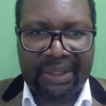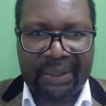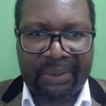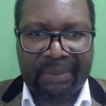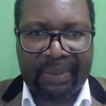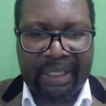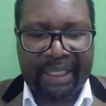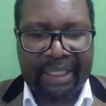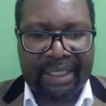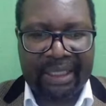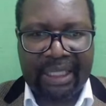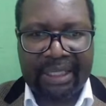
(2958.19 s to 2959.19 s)
so I
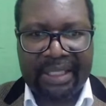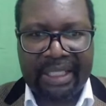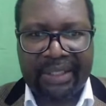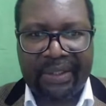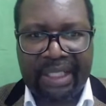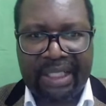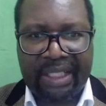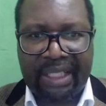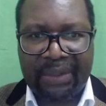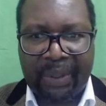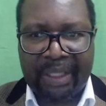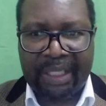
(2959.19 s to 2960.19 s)
can circulate
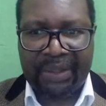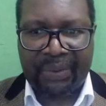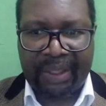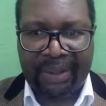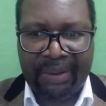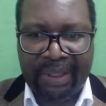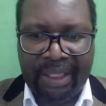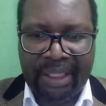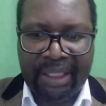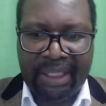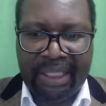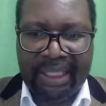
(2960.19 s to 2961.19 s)
that one as well,
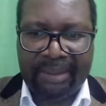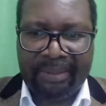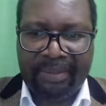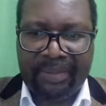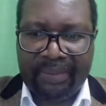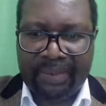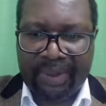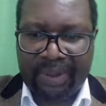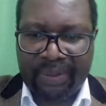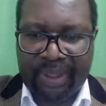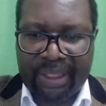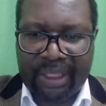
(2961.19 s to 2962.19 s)

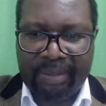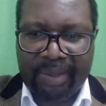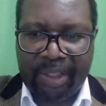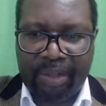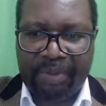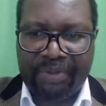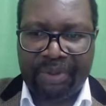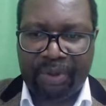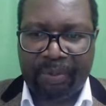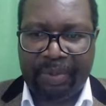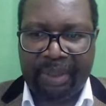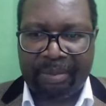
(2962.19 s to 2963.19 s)
which can be helpful
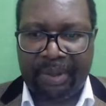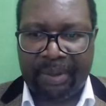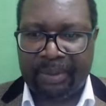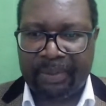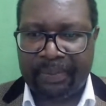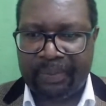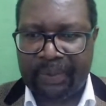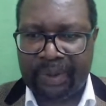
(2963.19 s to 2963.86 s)
to people.